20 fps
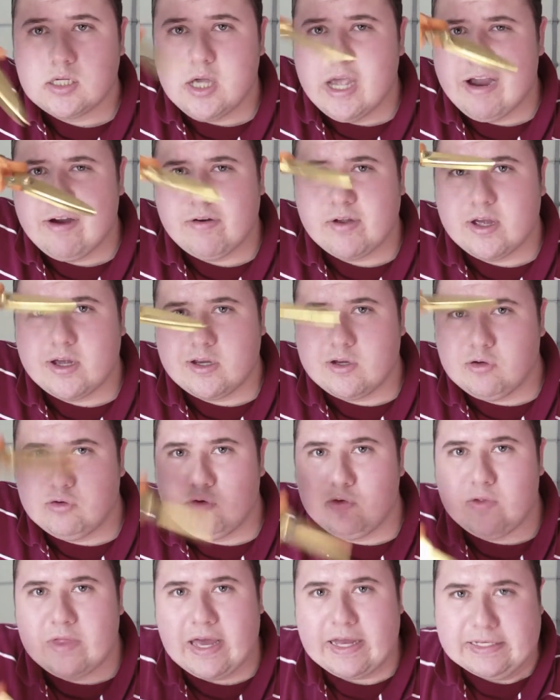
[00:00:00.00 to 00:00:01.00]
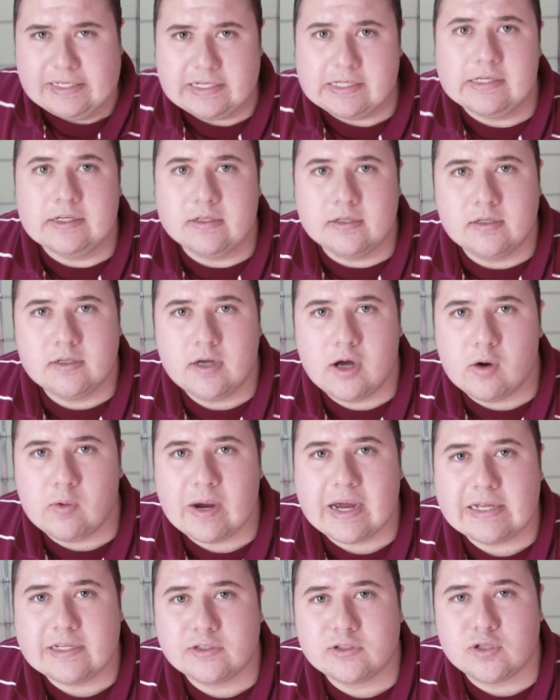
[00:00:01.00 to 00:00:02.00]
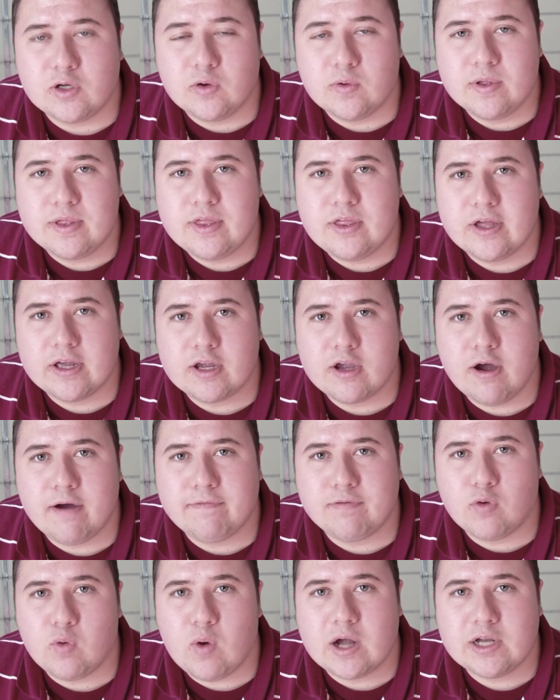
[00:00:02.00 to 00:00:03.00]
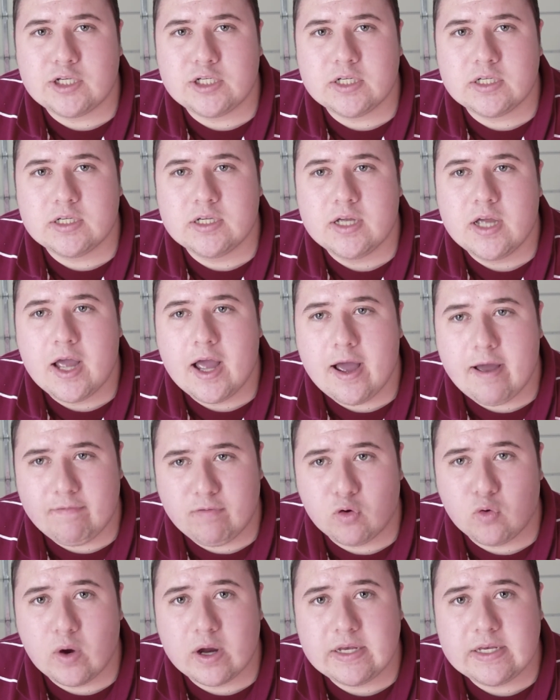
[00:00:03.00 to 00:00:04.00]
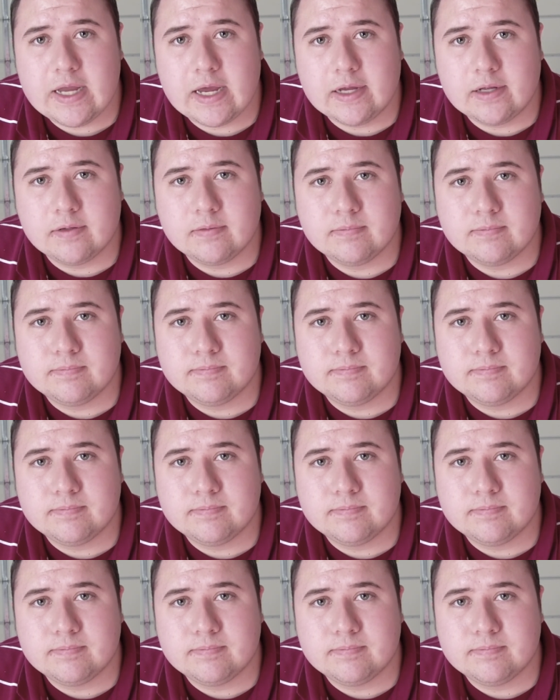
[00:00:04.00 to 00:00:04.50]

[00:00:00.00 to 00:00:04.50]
area you do that in. All right, so thank you all for watching. Have a great day.